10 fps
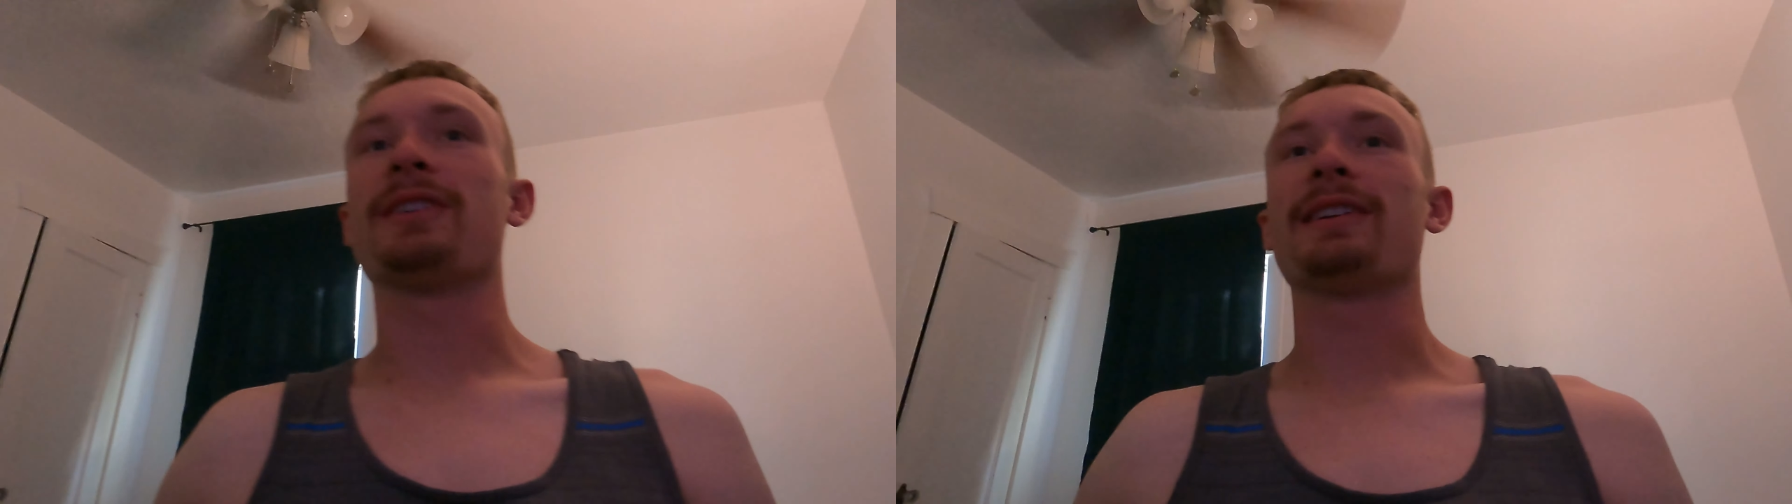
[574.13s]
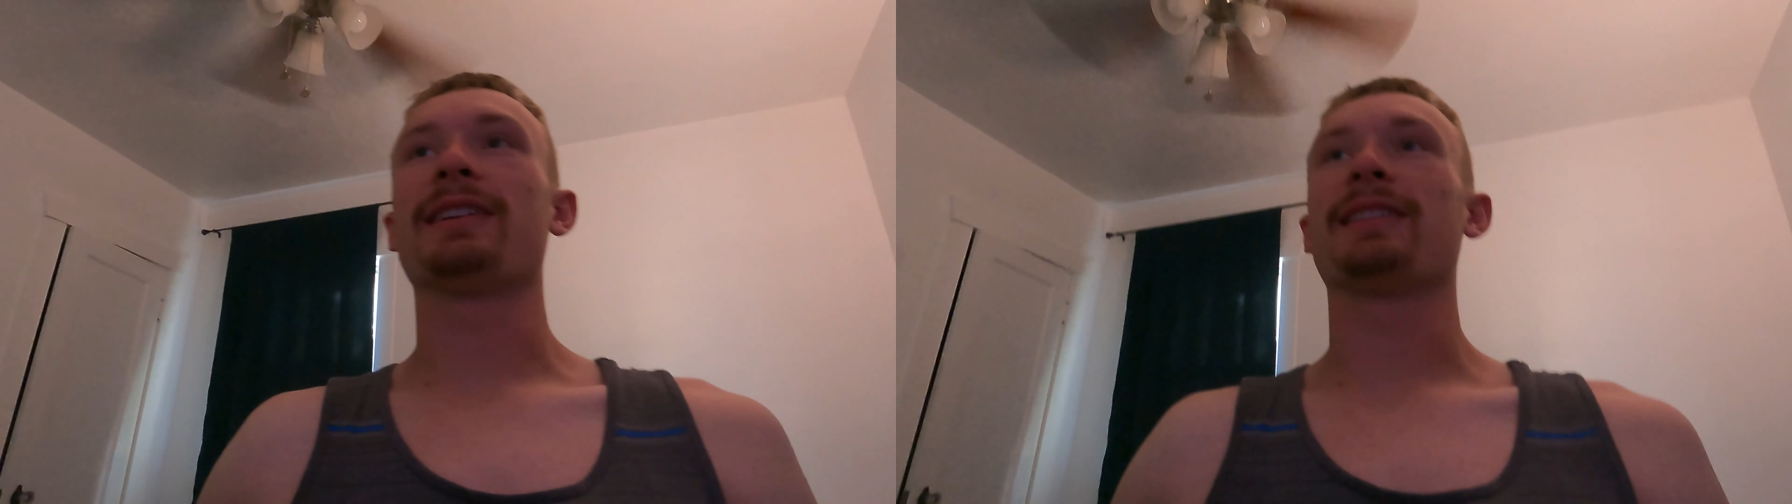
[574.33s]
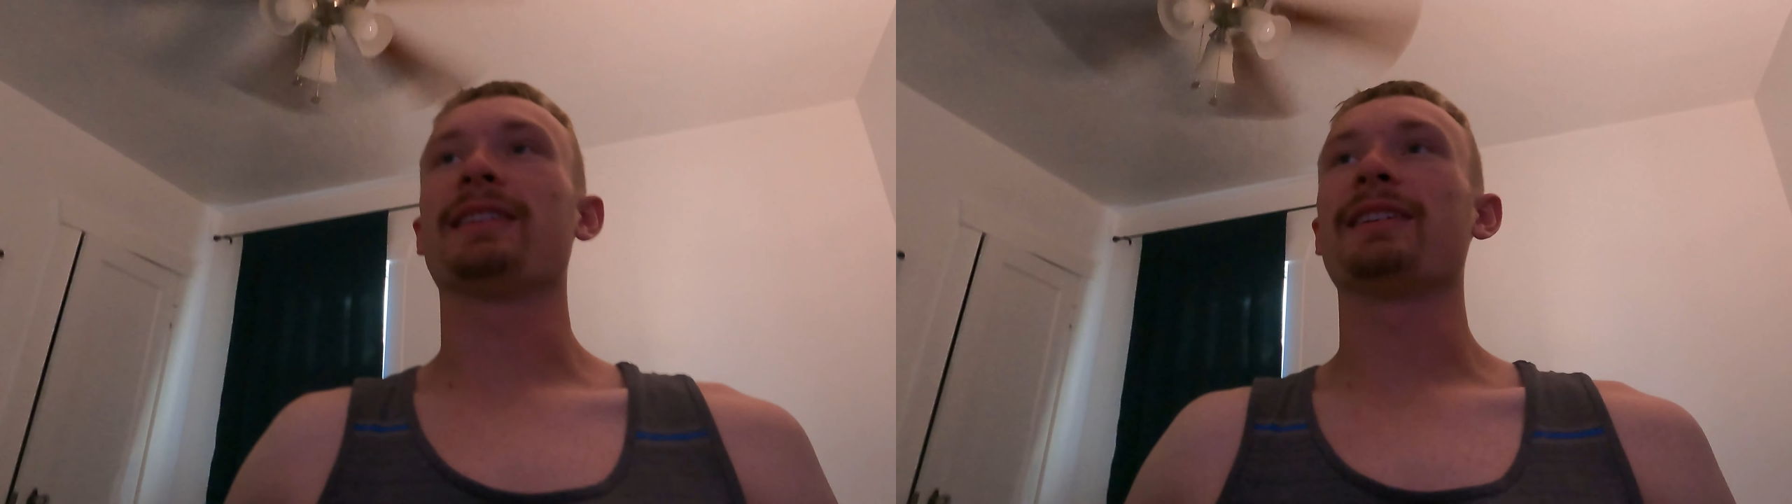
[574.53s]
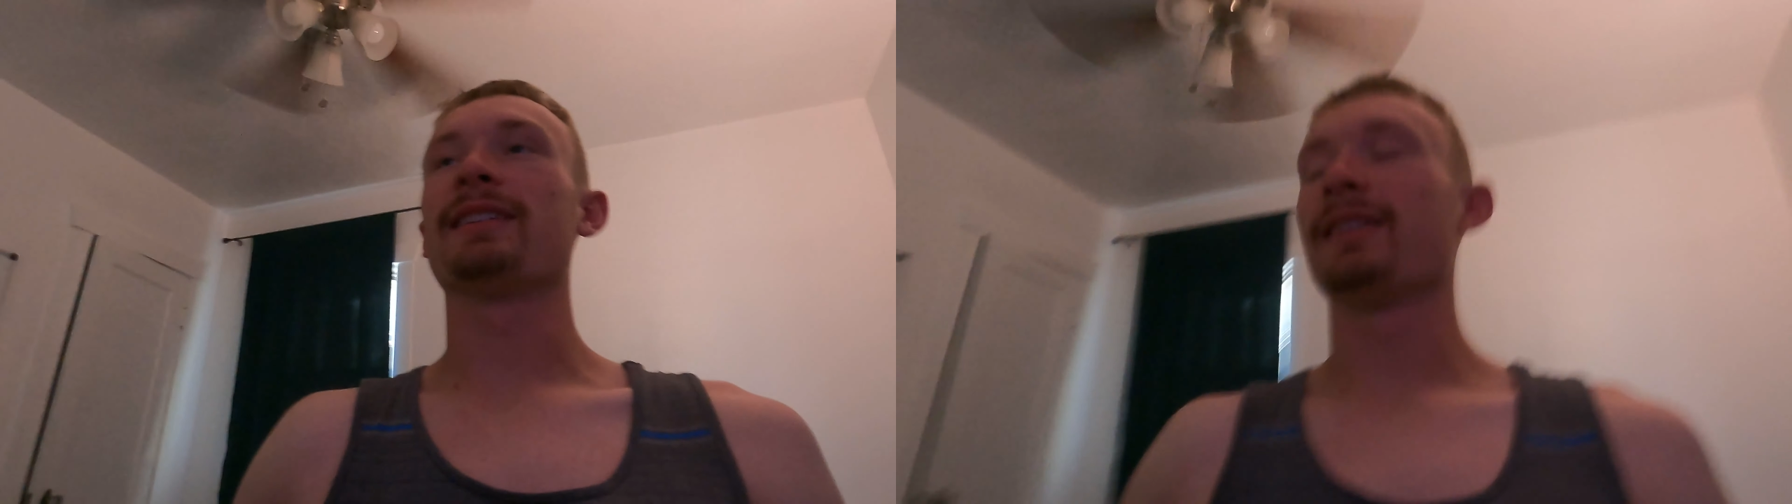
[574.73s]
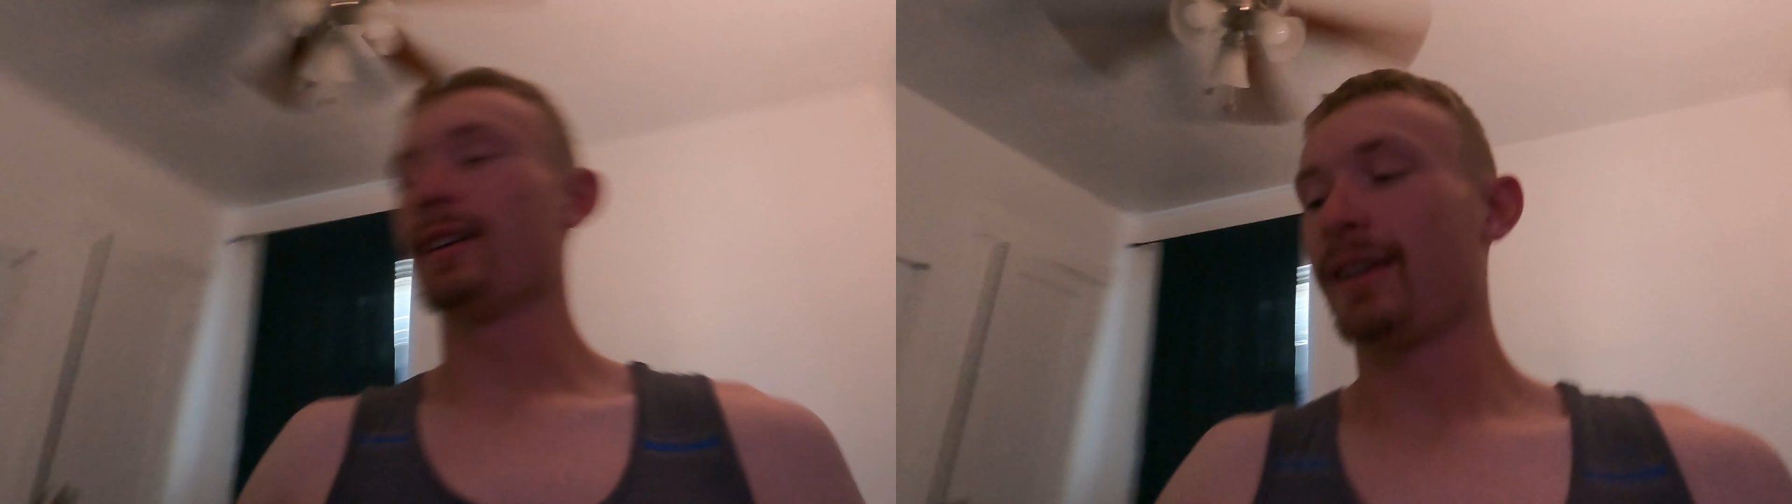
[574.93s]
anything.
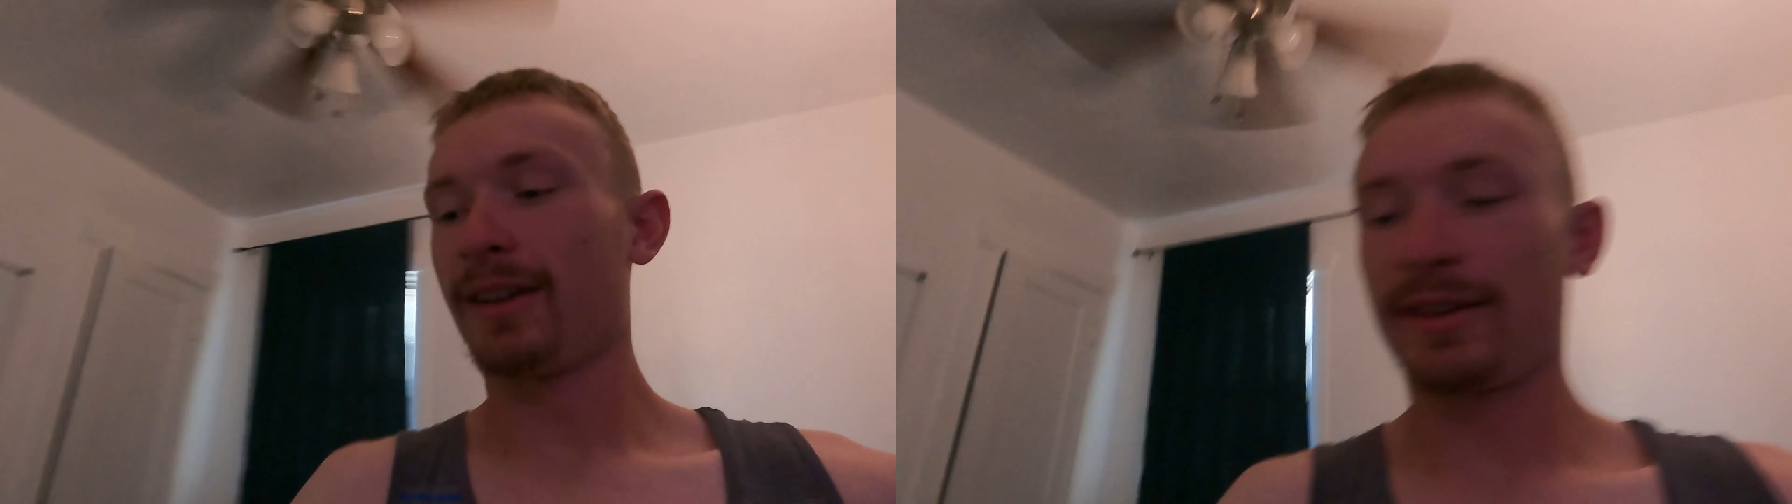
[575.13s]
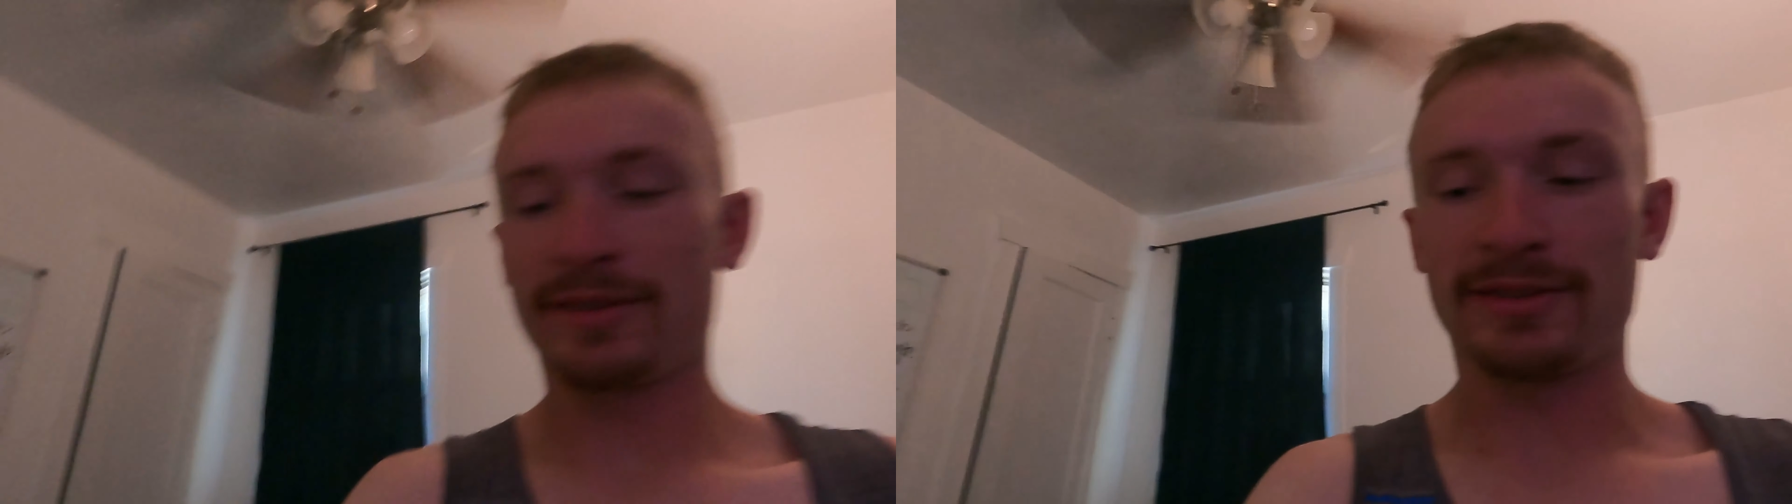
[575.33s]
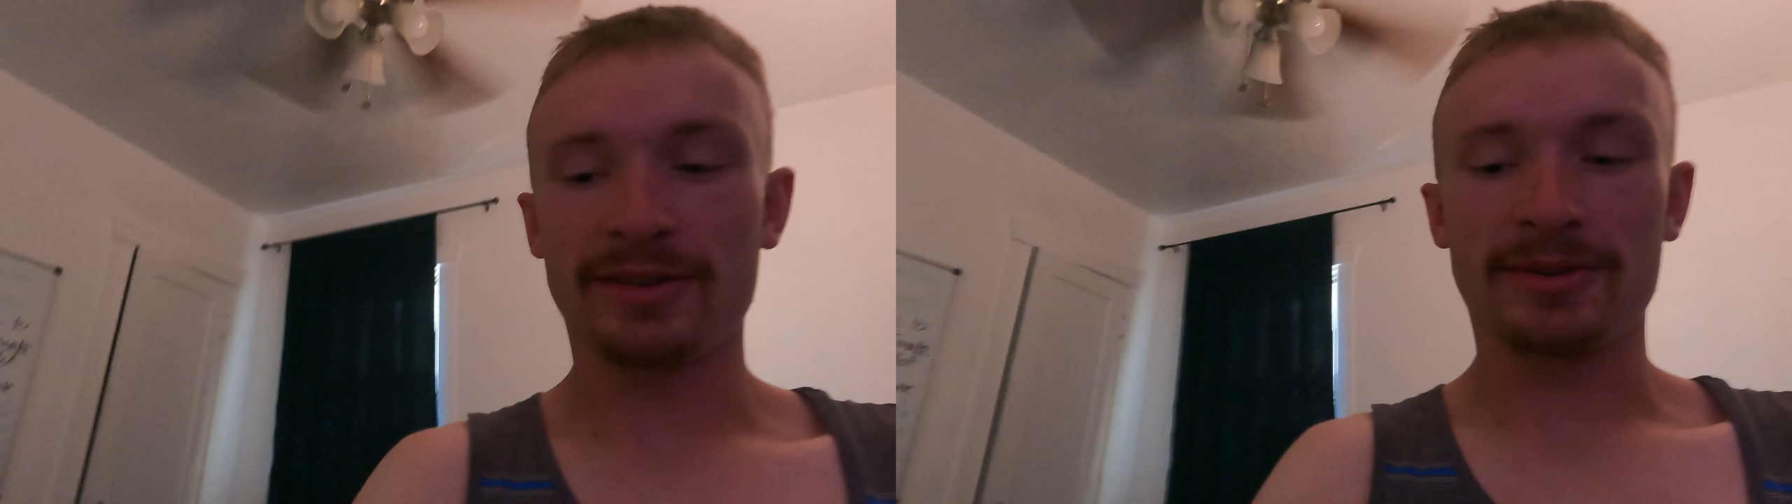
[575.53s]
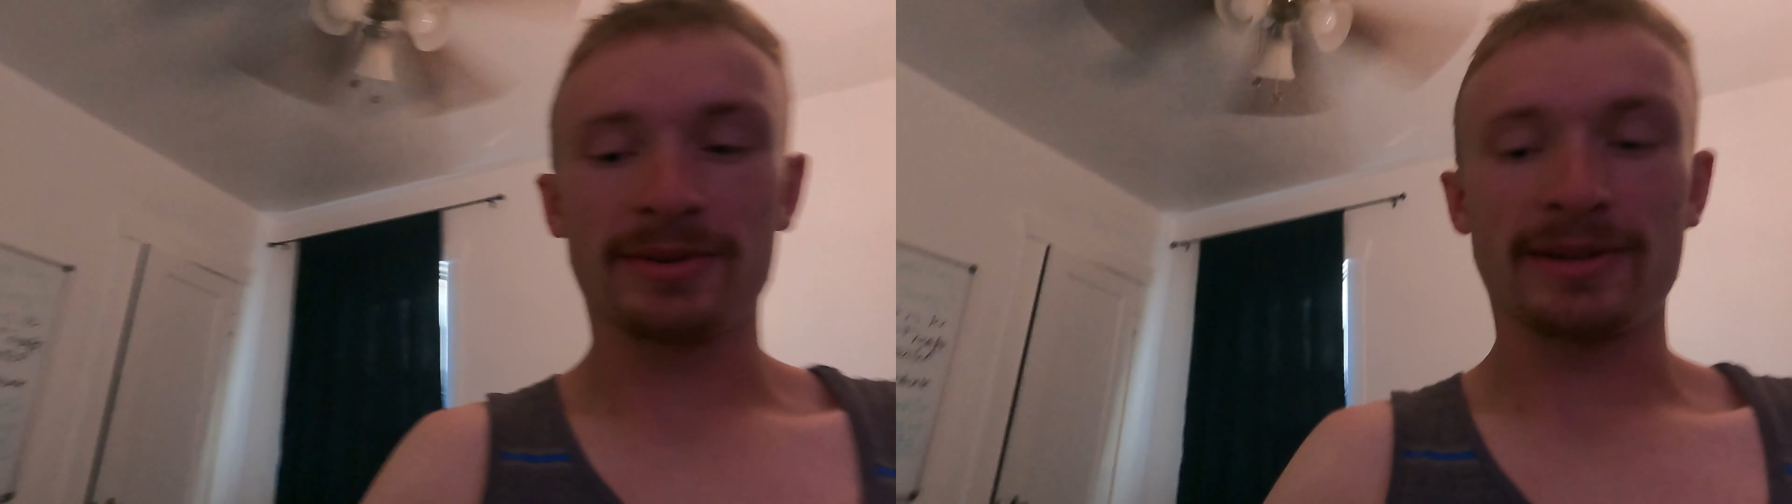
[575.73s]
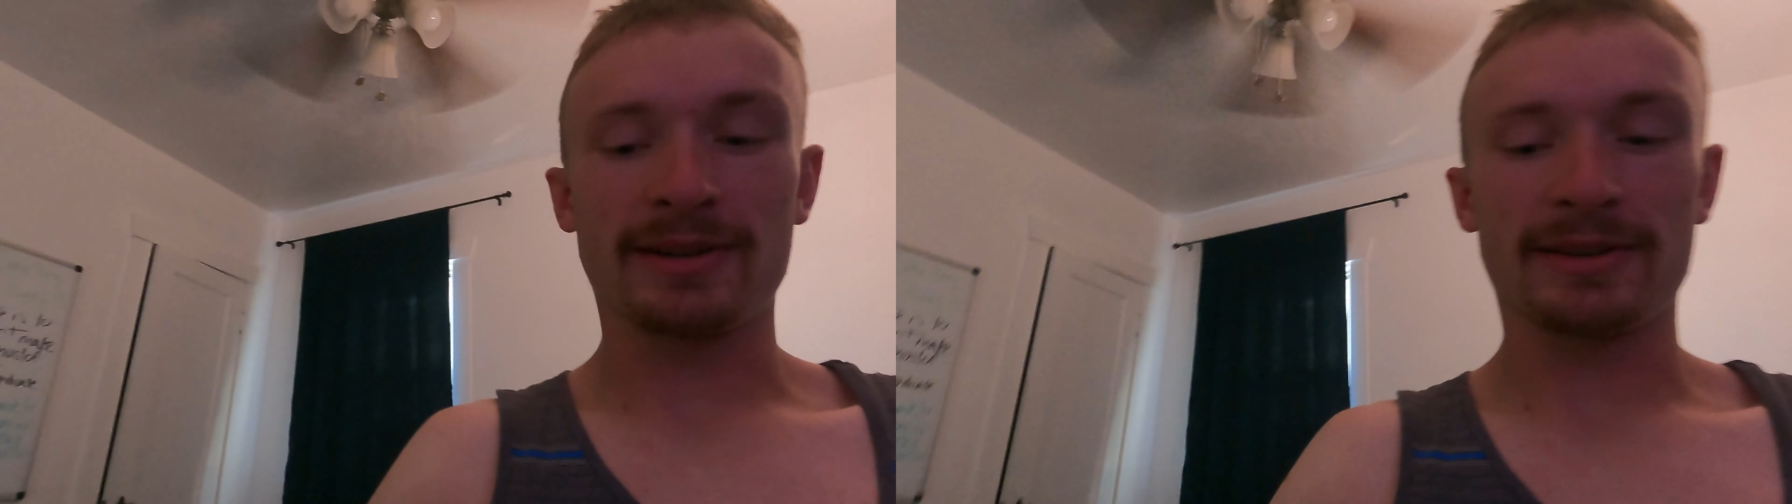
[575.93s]

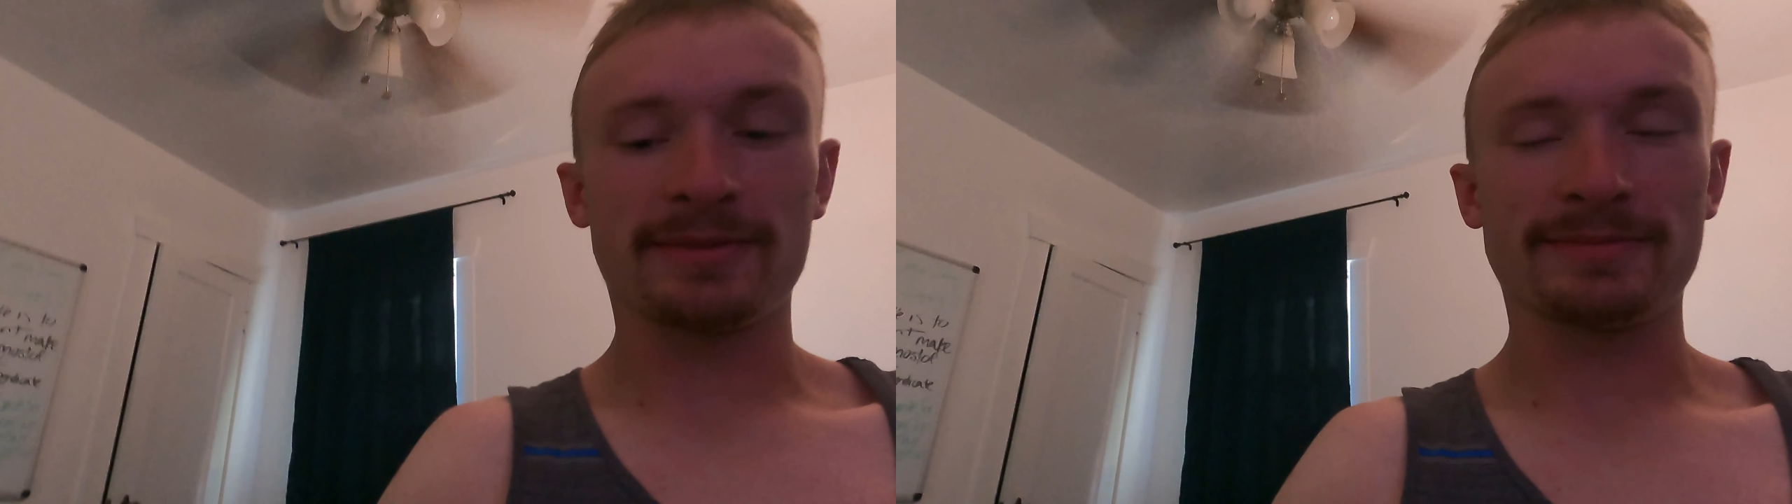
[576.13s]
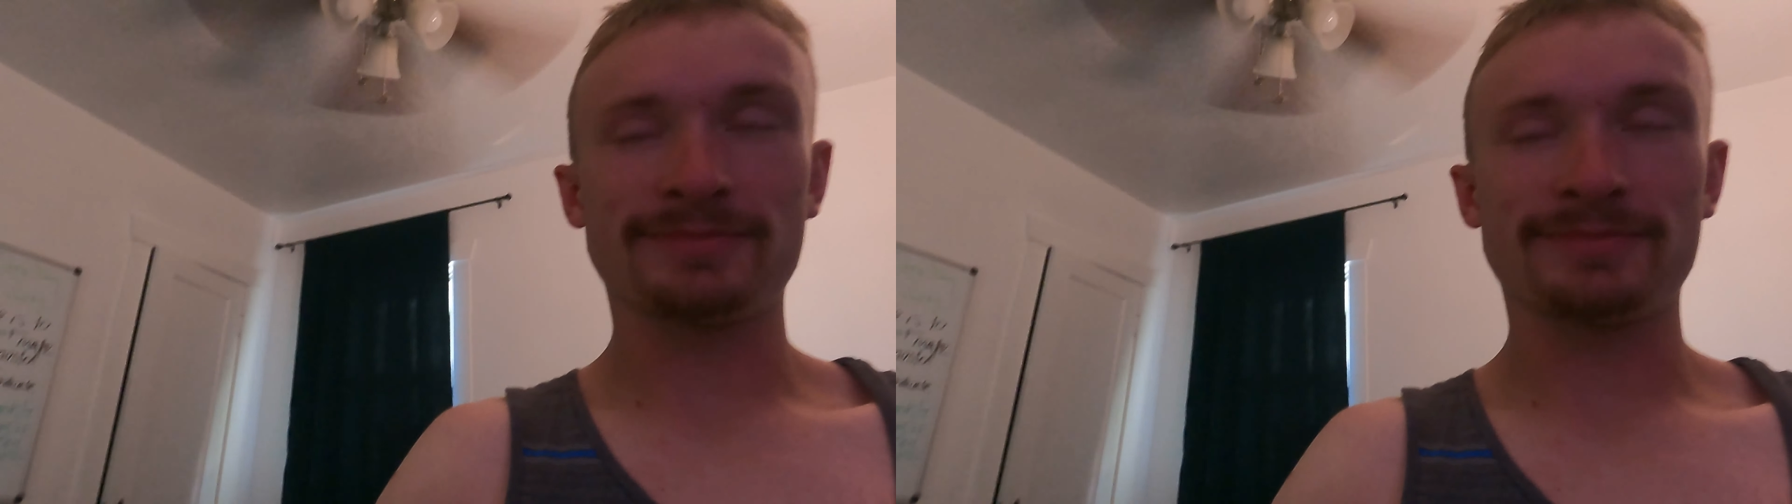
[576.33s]
So, uh,